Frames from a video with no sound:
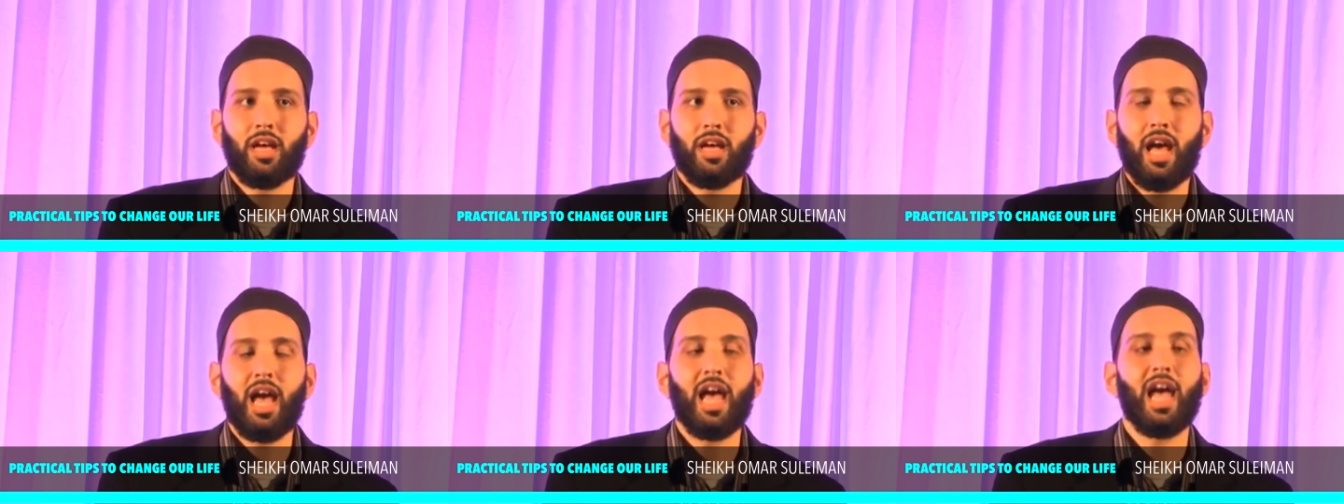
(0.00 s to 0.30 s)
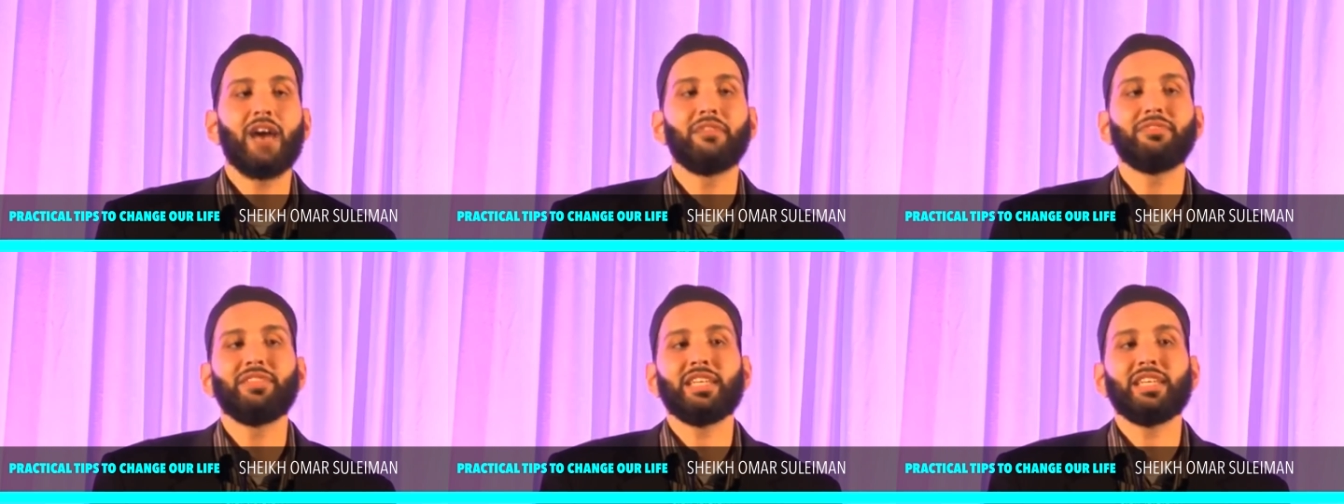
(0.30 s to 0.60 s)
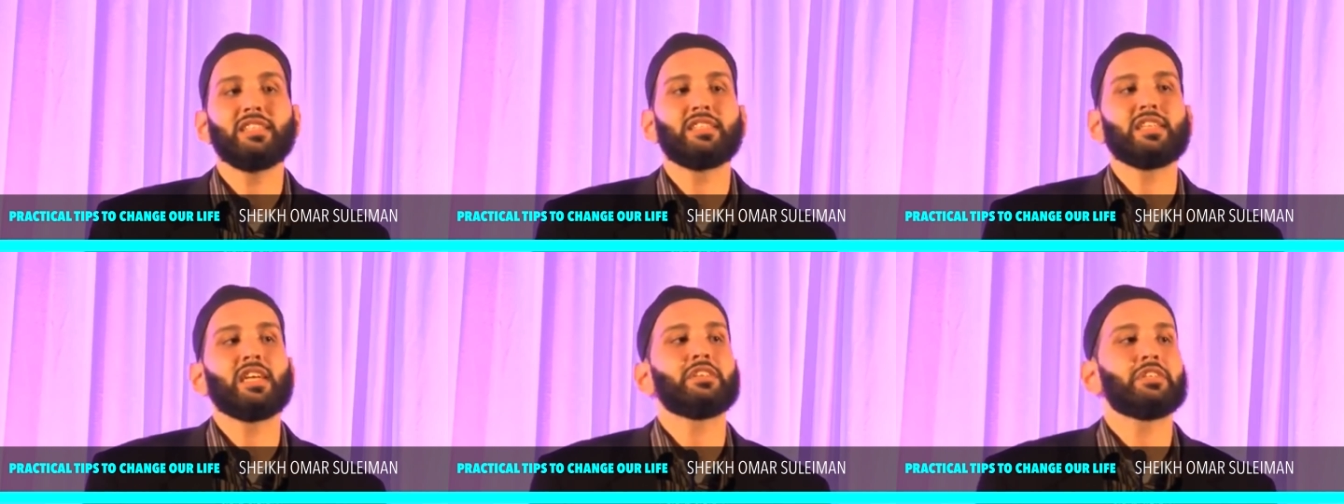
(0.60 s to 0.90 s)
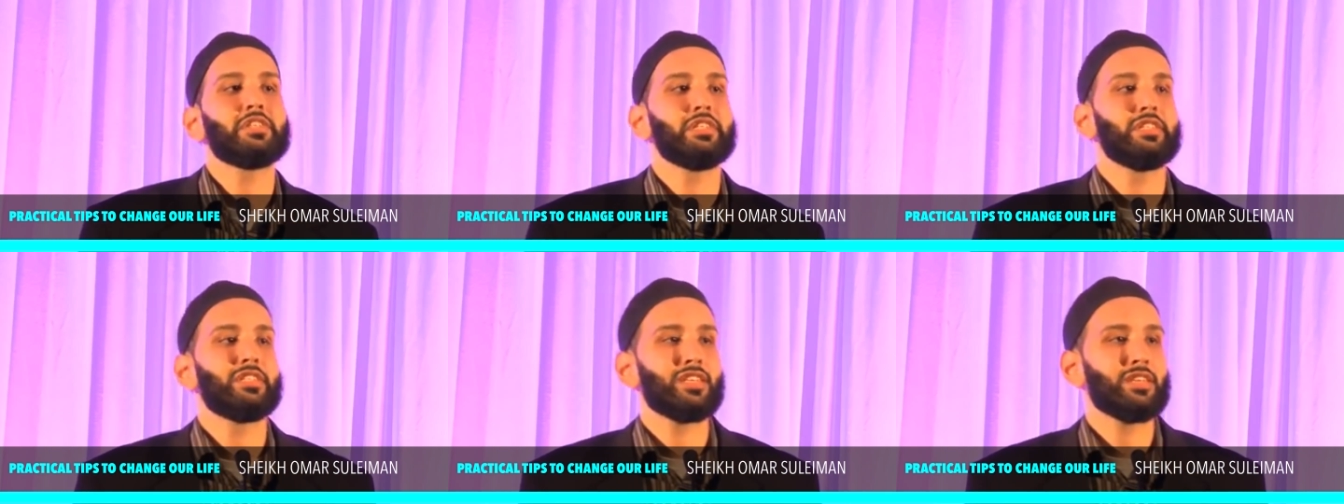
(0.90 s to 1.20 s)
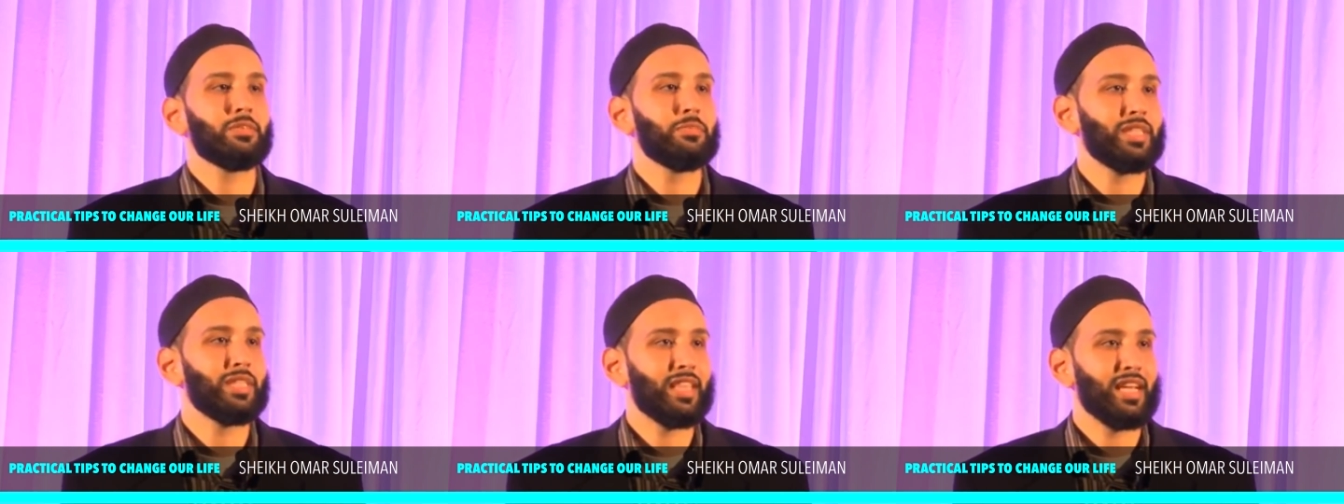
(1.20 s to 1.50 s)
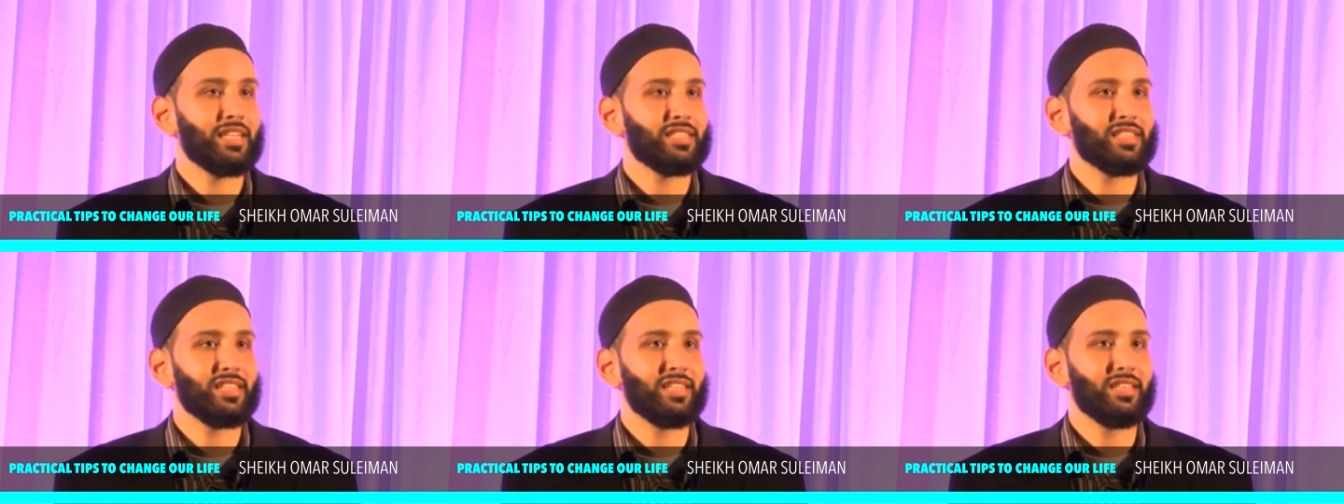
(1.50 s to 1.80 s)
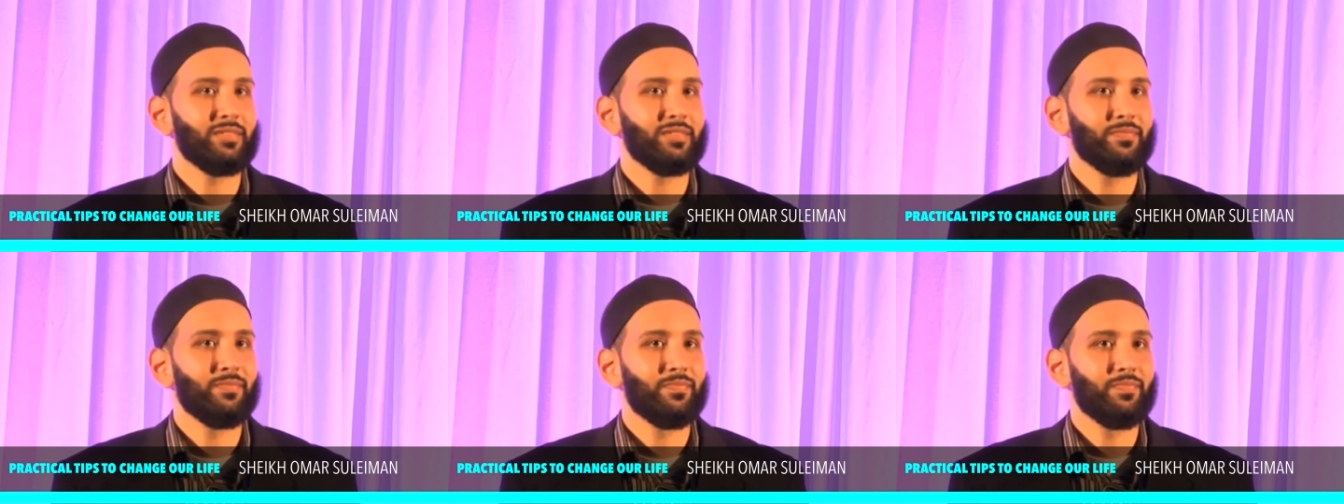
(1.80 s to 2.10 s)
I have the intention to commit that sin.
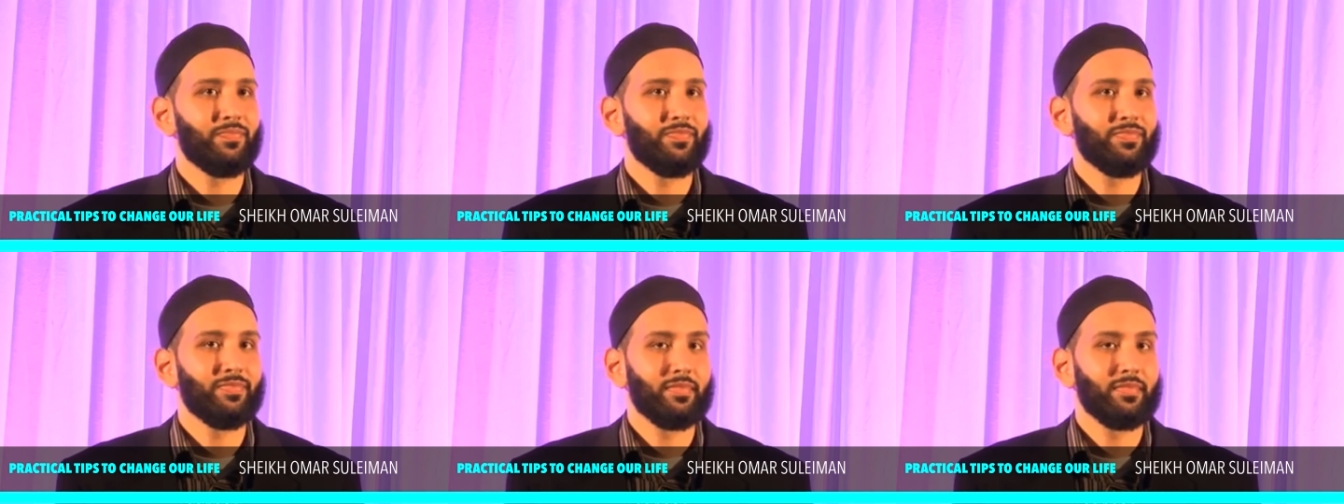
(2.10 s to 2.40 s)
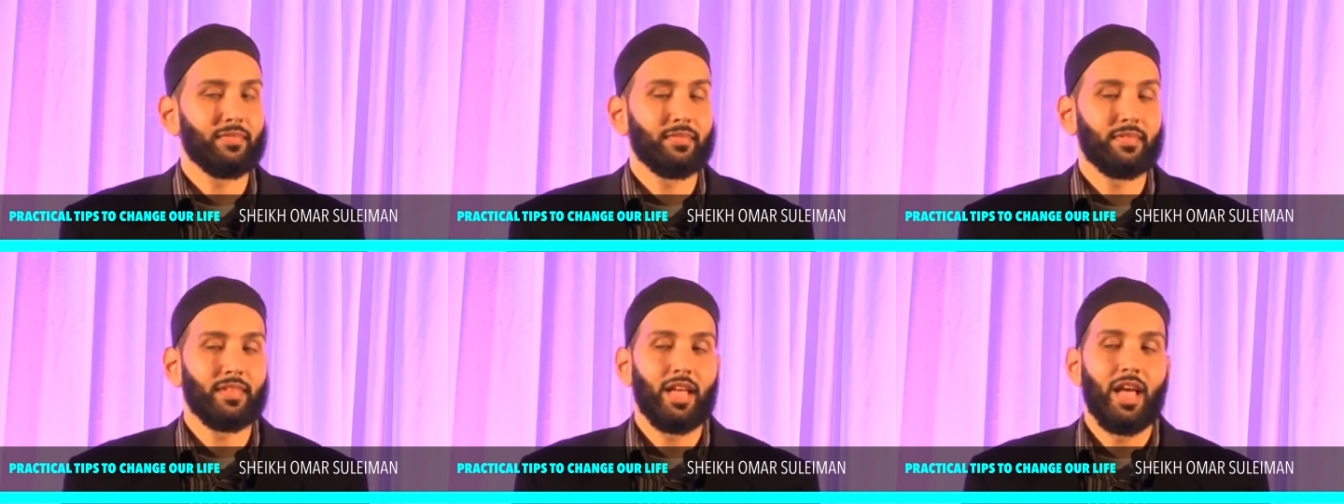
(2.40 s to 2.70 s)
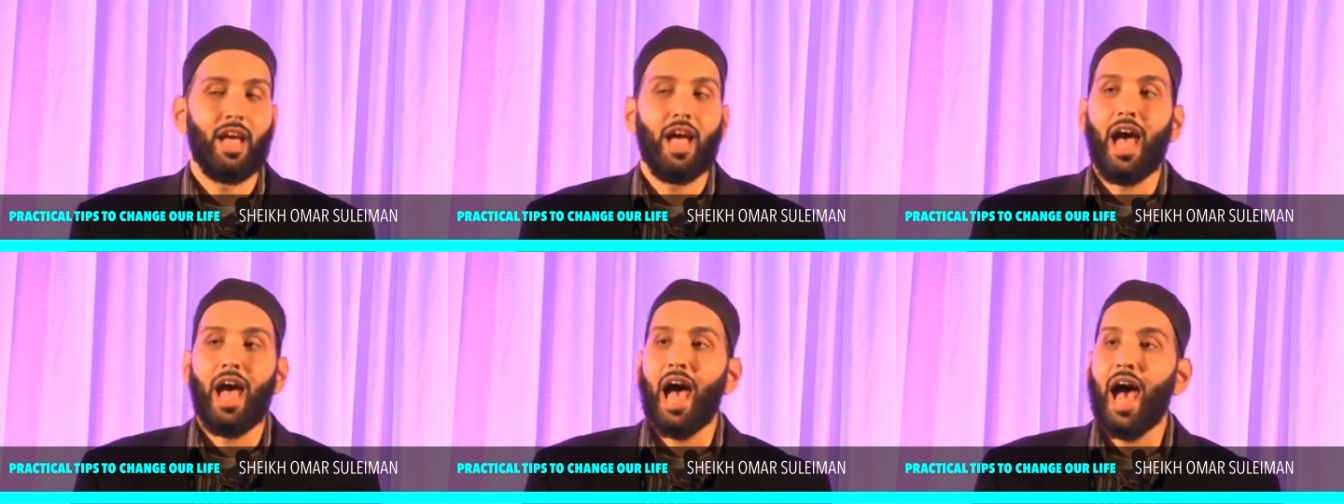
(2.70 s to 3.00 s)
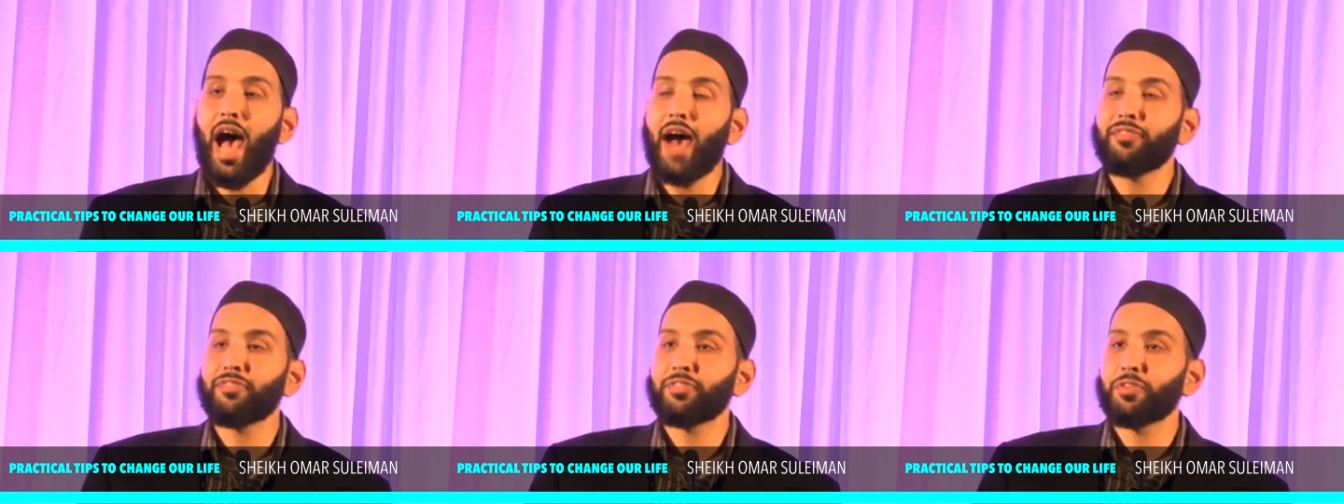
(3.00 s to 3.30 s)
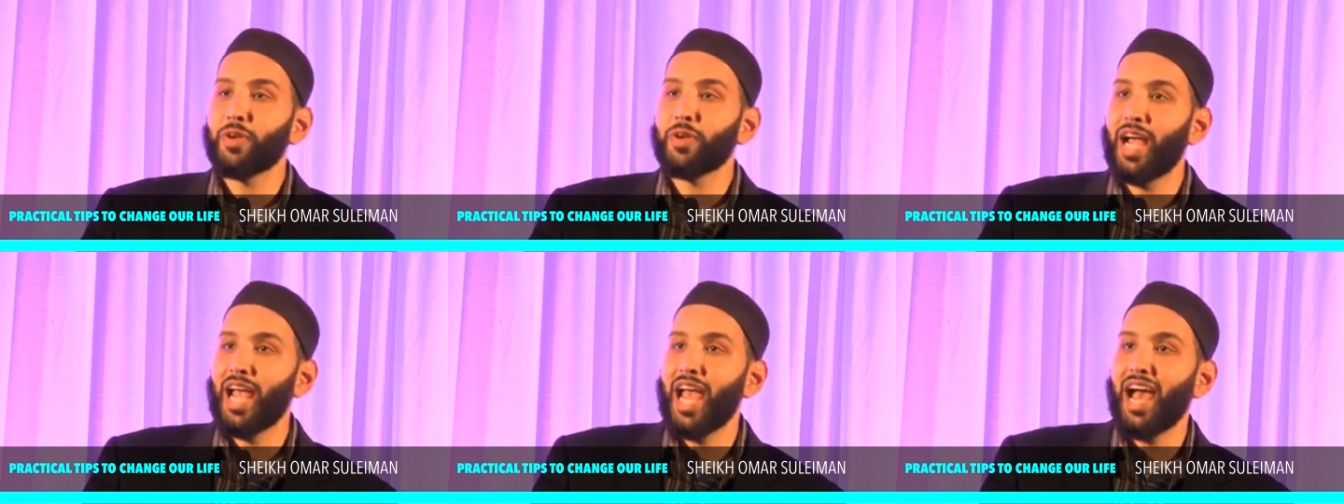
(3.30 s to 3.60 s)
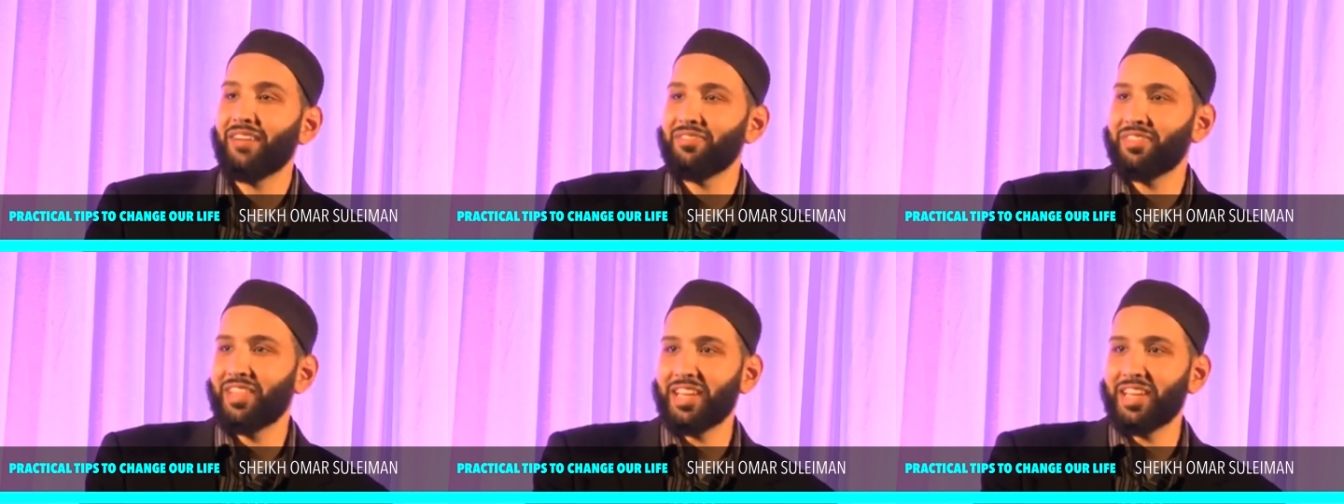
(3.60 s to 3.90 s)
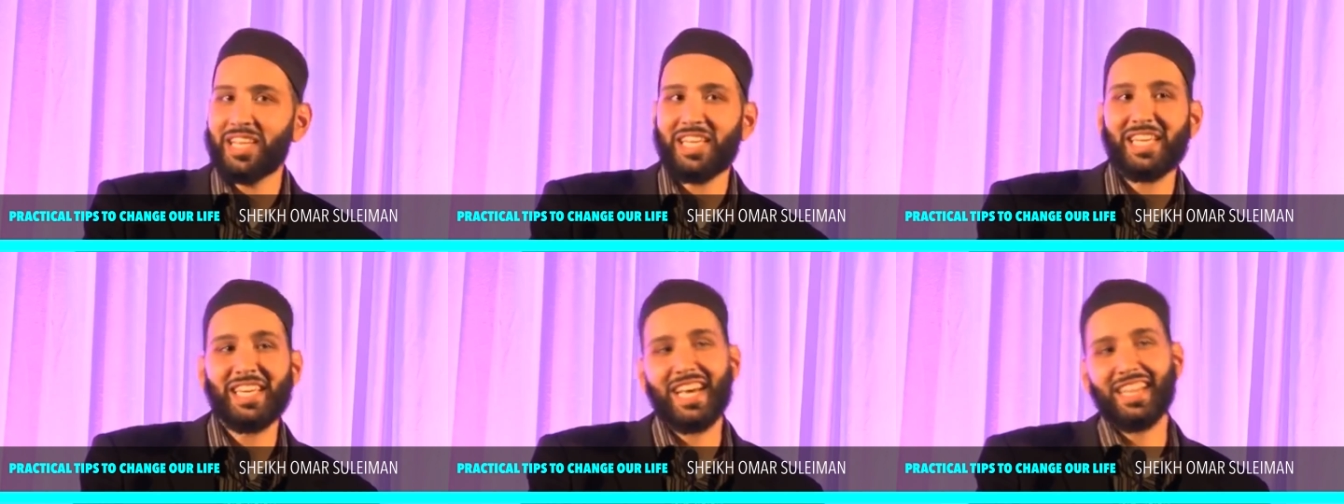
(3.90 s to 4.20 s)
After I have the
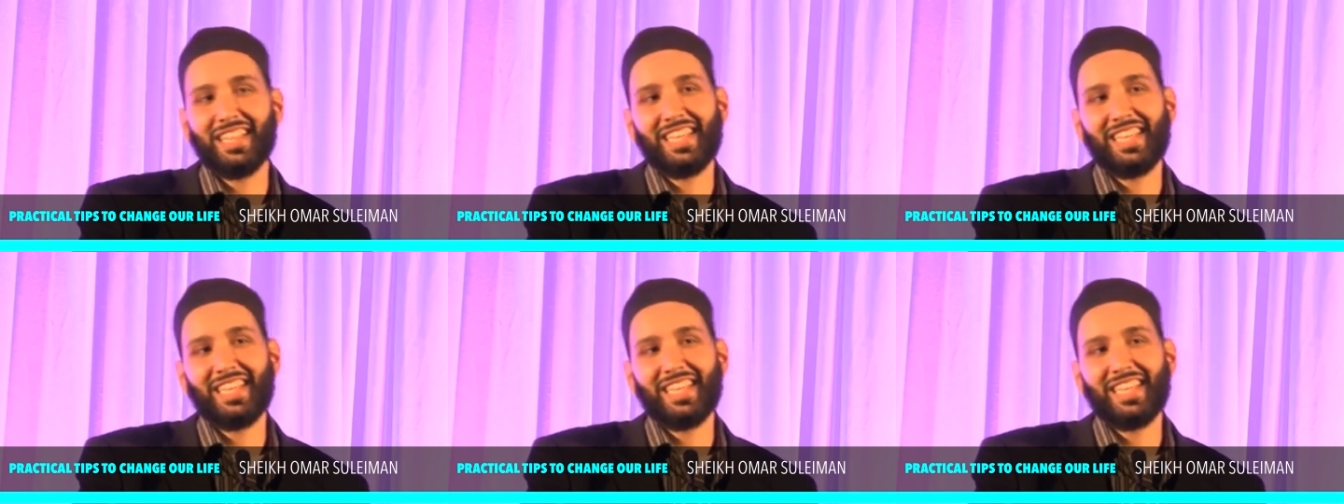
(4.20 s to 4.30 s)
niyyah,